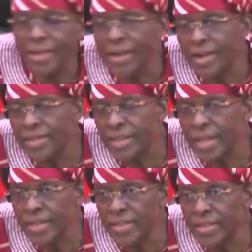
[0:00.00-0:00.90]
granted
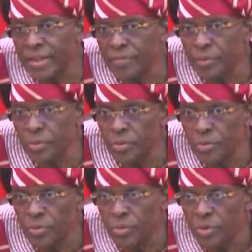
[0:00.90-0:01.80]
an interview
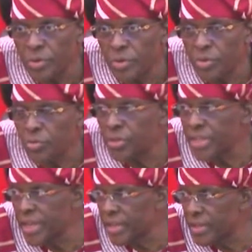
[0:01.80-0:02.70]
to
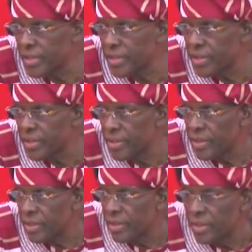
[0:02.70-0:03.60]
say
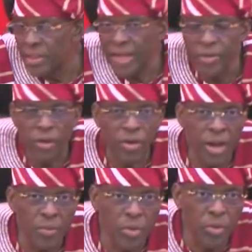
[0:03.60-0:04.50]
that
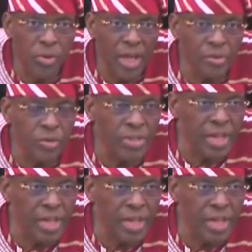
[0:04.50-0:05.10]
Honorable Adwoa